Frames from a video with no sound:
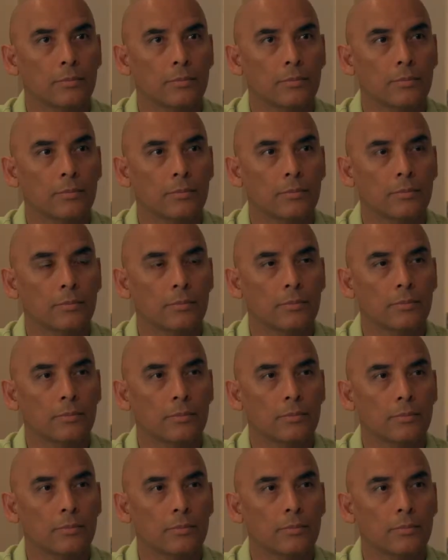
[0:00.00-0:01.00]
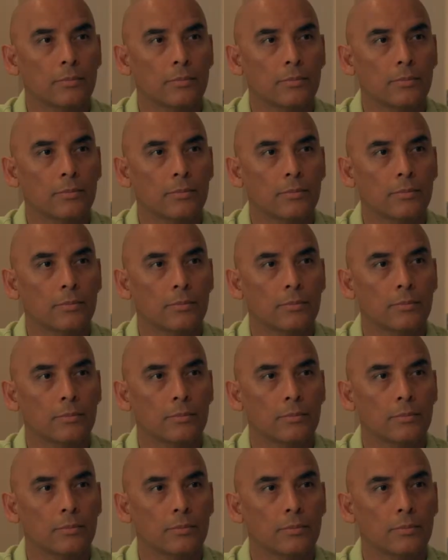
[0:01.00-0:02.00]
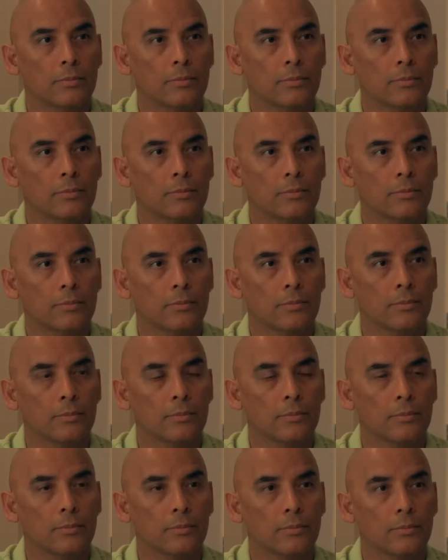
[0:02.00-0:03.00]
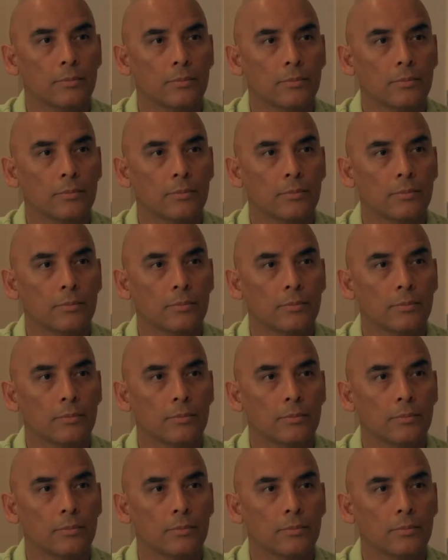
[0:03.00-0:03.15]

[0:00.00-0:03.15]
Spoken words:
The person shown says nothing.